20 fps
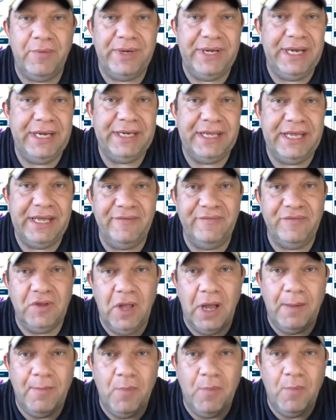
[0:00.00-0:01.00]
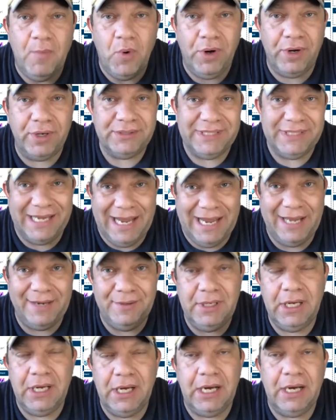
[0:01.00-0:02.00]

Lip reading: We need to give a lot more to get.